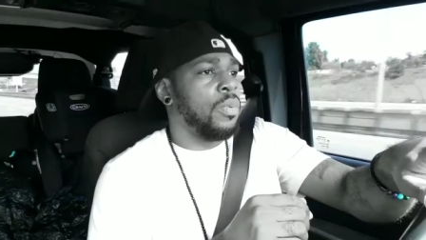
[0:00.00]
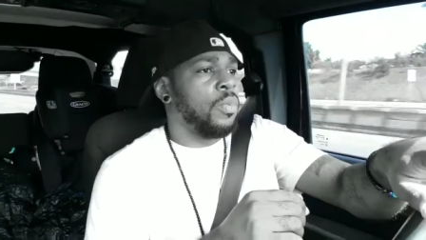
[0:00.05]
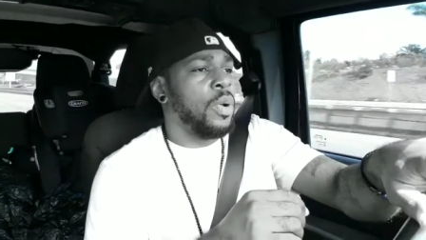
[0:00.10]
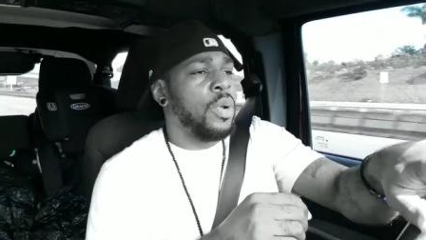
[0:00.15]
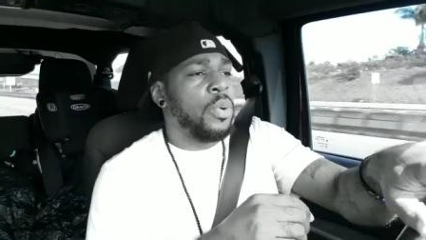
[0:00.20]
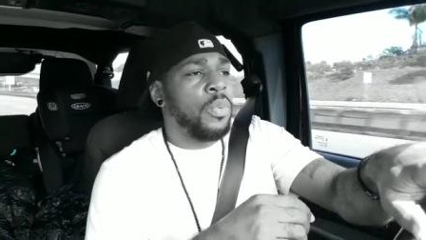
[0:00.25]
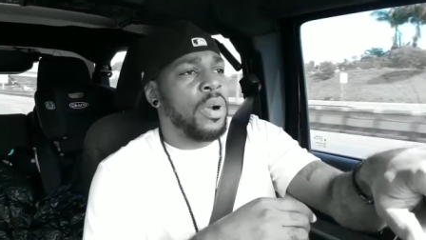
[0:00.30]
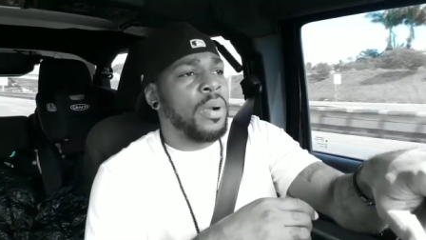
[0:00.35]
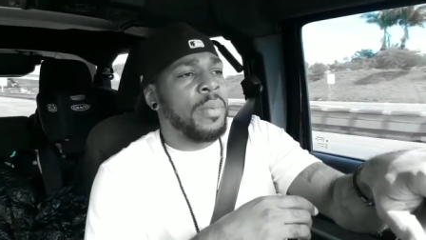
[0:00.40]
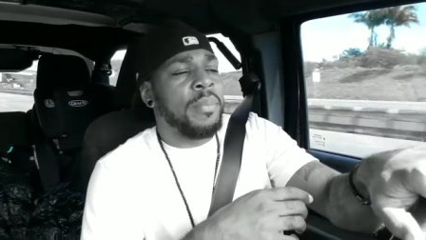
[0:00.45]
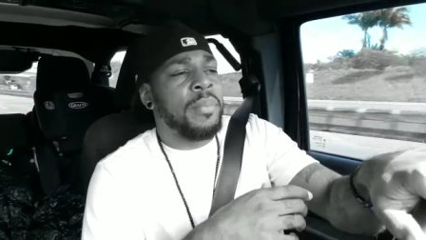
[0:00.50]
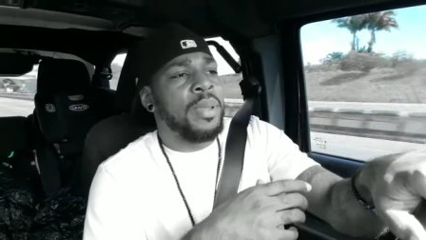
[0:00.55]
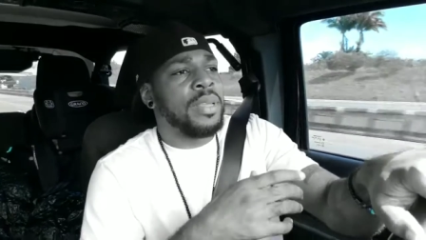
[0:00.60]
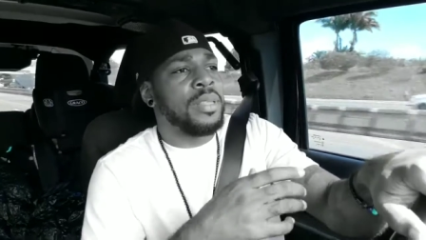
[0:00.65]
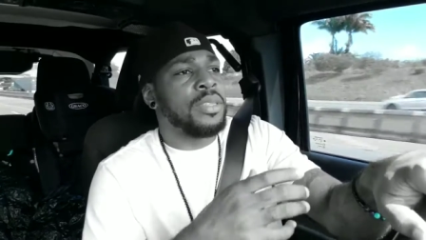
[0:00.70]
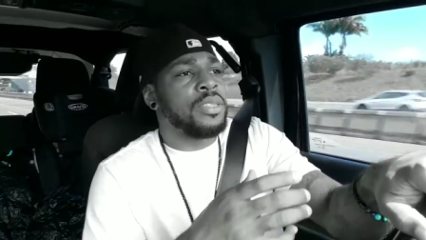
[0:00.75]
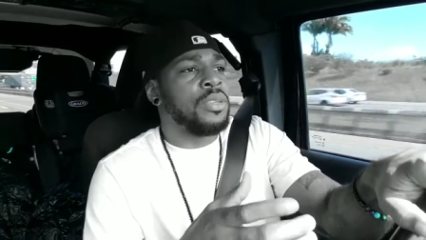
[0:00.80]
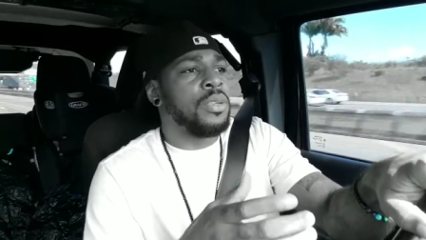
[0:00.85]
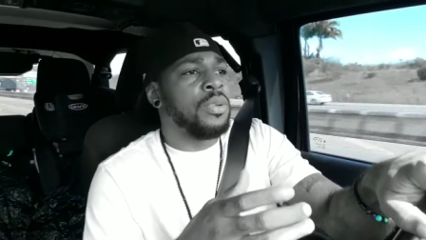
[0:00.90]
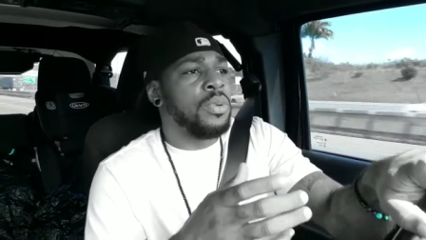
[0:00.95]
We weren't
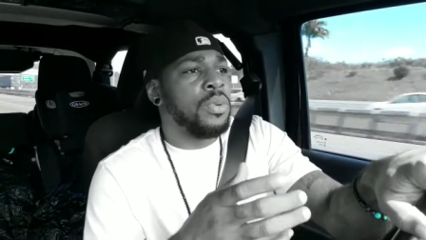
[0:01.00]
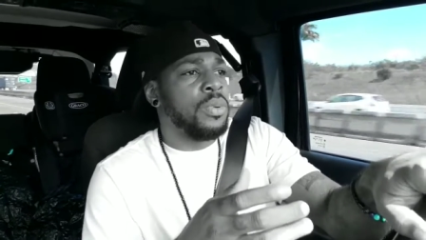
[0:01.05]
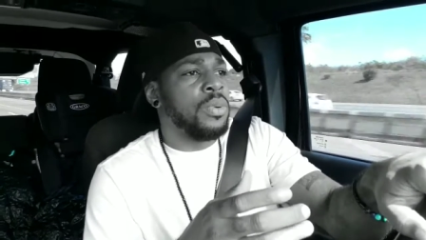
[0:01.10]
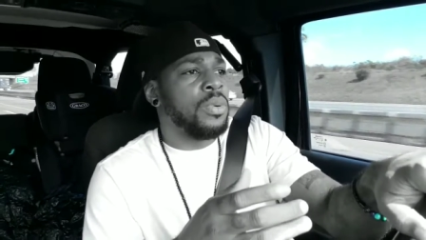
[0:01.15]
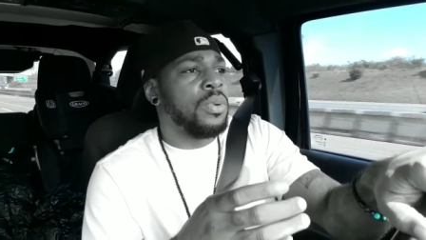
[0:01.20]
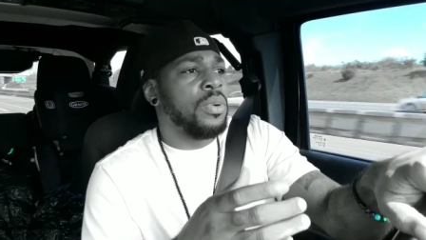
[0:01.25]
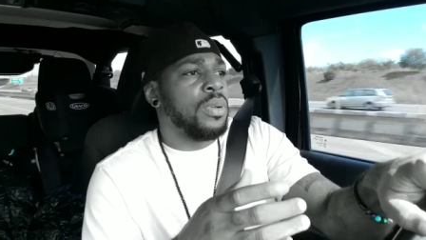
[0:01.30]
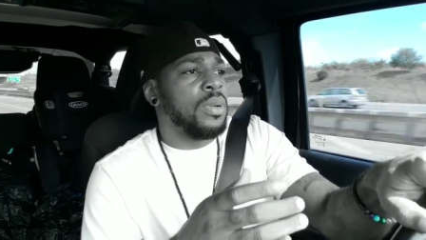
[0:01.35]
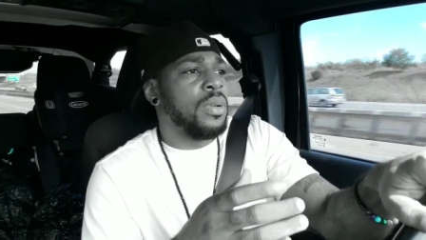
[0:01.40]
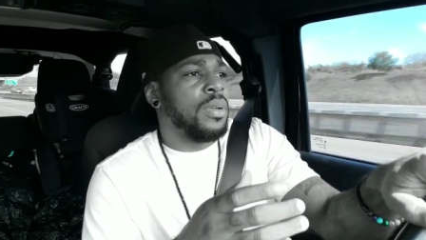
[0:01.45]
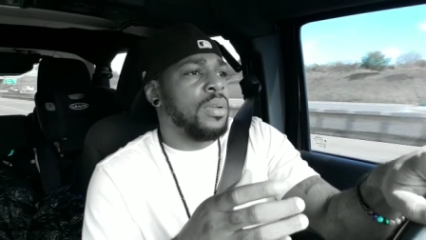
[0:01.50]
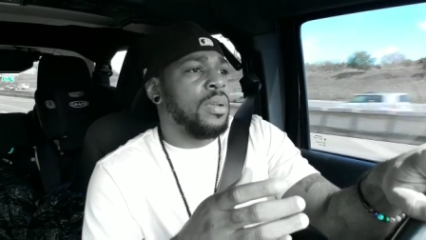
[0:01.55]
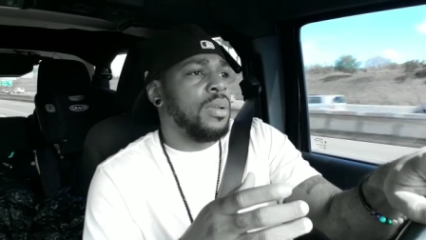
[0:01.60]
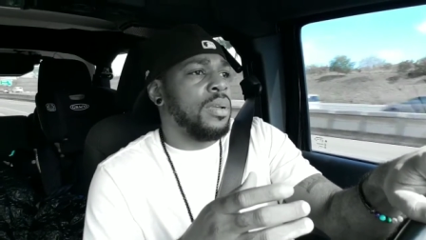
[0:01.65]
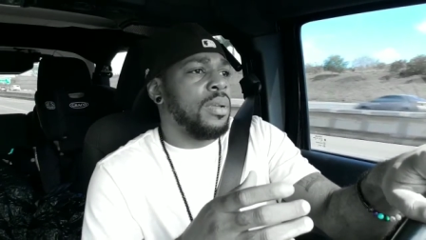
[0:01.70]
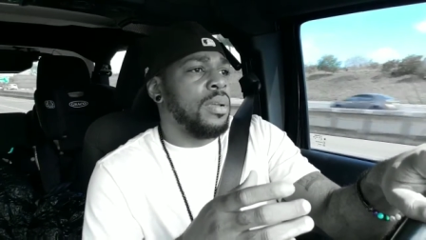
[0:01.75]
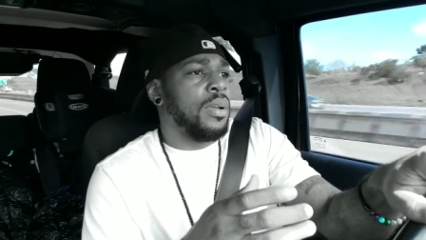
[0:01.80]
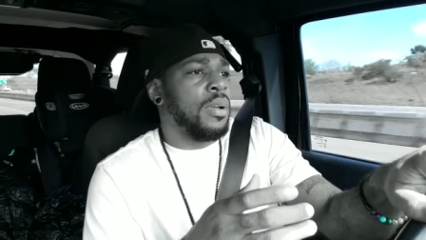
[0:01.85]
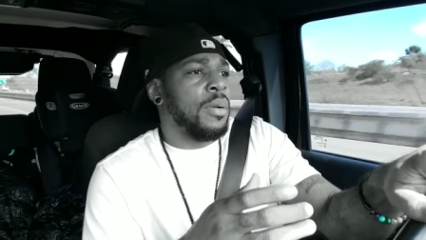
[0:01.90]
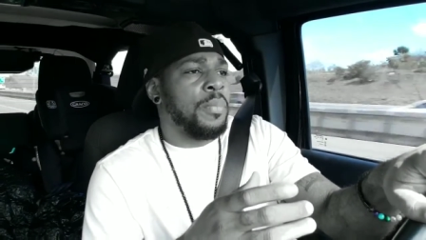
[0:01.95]
meant to
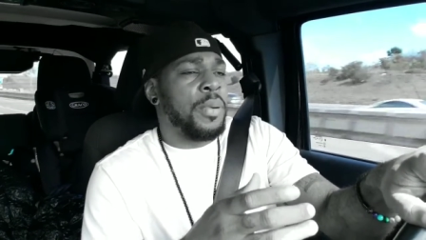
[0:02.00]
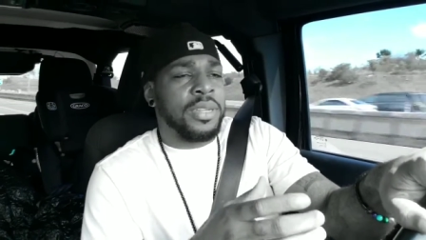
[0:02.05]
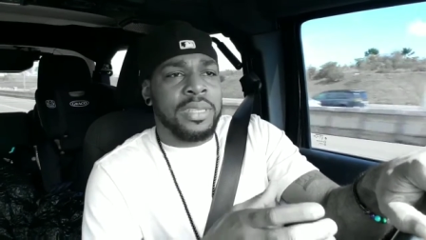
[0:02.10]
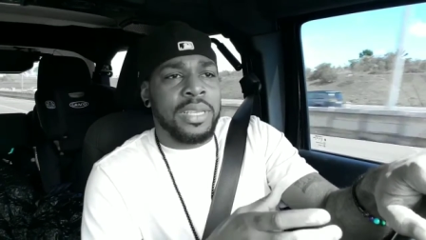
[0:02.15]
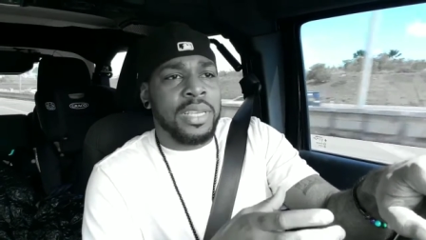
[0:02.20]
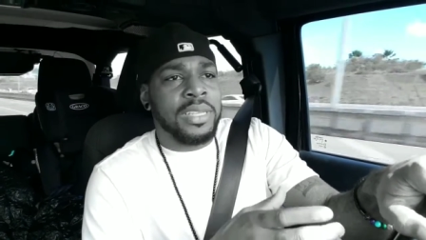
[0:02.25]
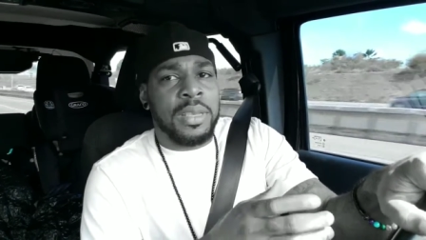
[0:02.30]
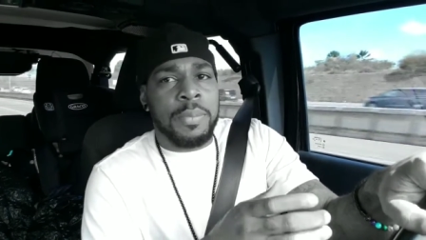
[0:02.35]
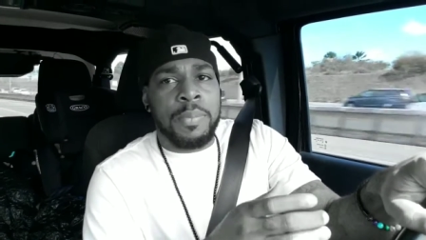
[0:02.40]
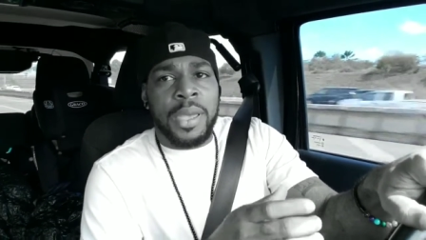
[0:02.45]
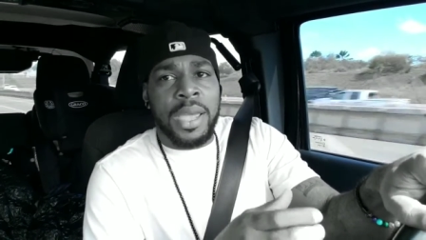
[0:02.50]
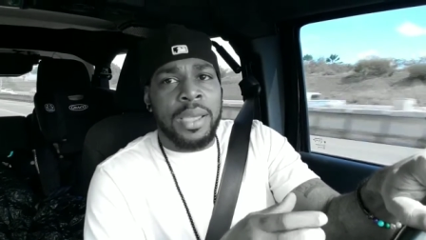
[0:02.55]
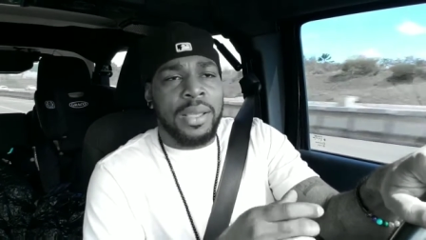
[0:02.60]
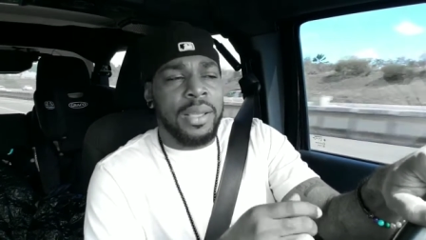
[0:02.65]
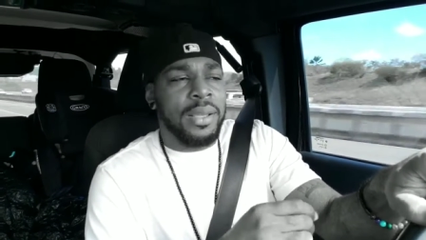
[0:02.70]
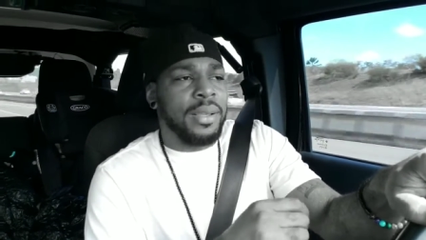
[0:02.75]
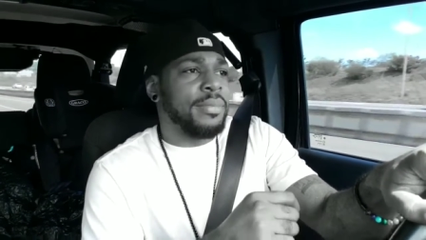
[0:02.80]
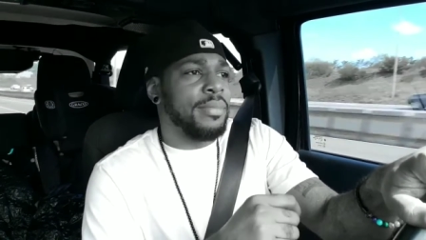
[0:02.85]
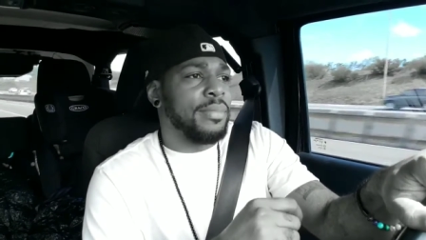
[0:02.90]
participate